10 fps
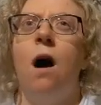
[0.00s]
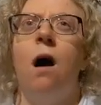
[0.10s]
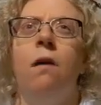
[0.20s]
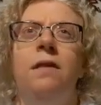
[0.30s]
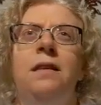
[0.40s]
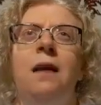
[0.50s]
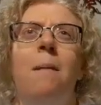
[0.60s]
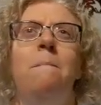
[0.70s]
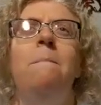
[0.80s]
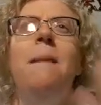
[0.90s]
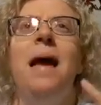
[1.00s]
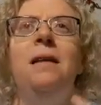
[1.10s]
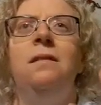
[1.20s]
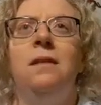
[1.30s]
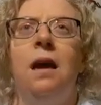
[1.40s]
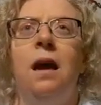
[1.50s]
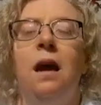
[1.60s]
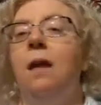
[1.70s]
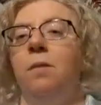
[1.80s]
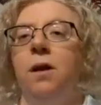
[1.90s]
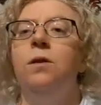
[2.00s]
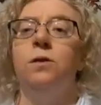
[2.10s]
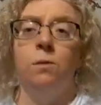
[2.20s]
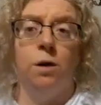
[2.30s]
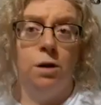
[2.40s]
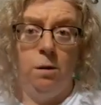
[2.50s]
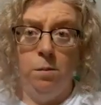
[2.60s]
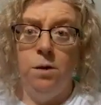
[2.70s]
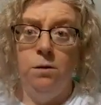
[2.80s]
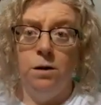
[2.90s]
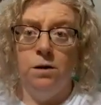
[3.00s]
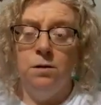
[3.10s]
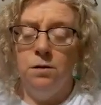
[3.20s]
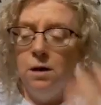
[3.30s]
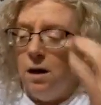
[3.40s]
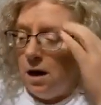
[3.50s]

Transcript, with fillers: are these amazing, and I'm going to use the word computers.